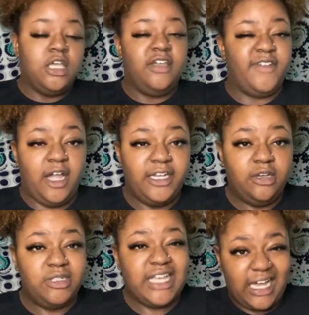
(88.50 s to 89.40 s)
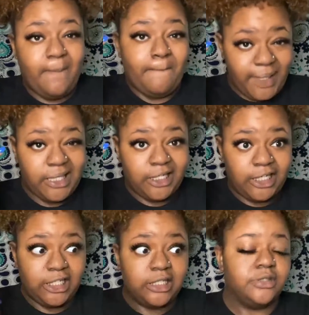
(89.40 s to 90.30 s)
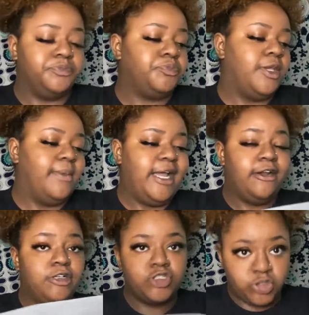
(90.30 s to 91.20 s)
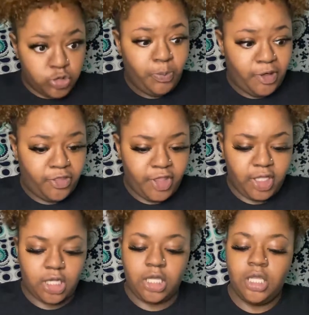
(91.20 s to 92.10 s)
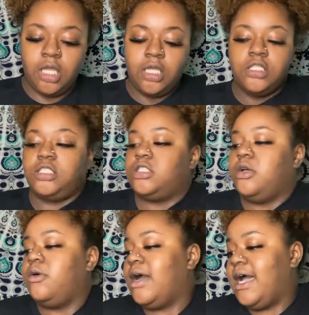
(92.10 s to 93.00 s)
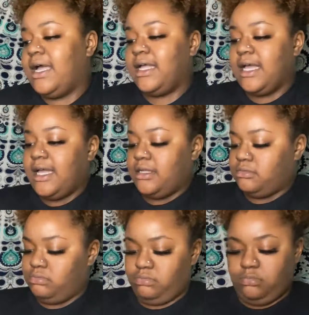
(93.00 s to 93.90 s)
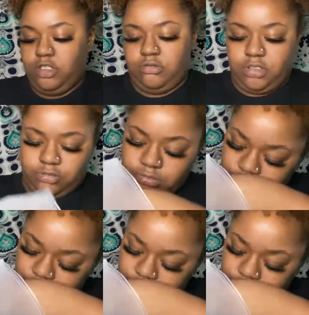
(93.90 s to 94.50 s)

If y'all ain't noticed, I got a big head and my hair is super thick. So I got, hold on,